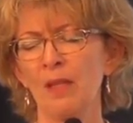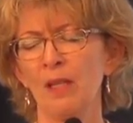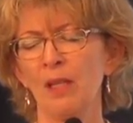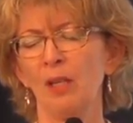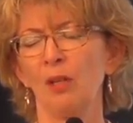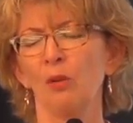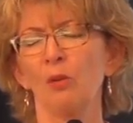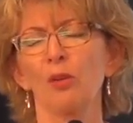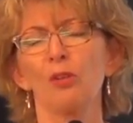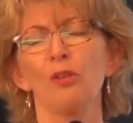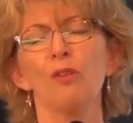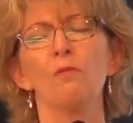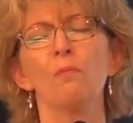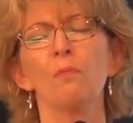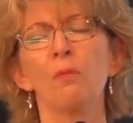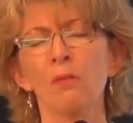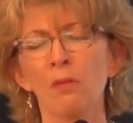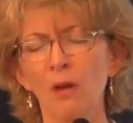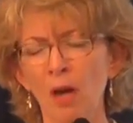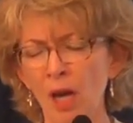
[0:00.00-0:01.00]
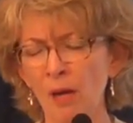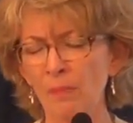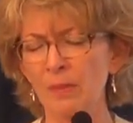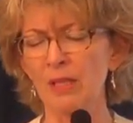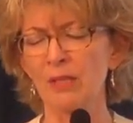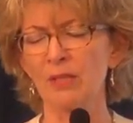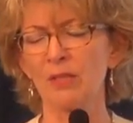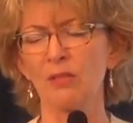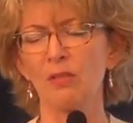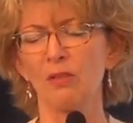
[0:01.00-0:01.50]
And Lord, you've
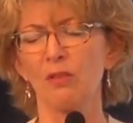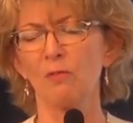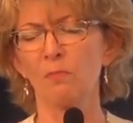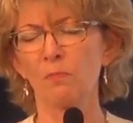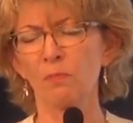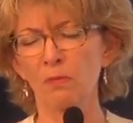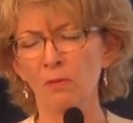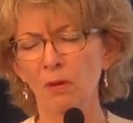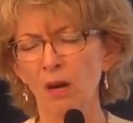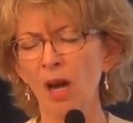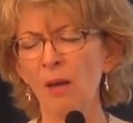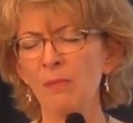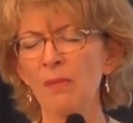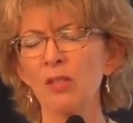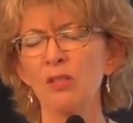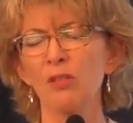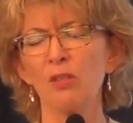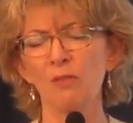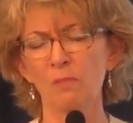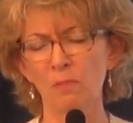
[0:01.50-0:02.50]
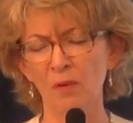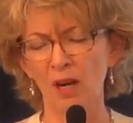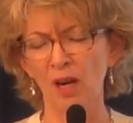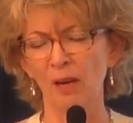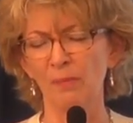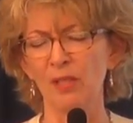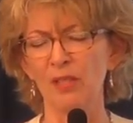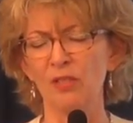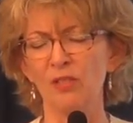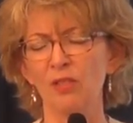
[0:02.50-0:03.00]
promised, you've promised, you've
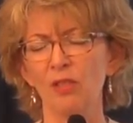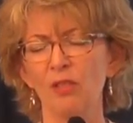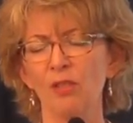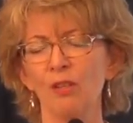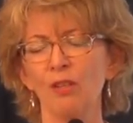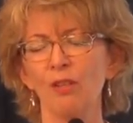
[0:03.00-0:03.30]
promised.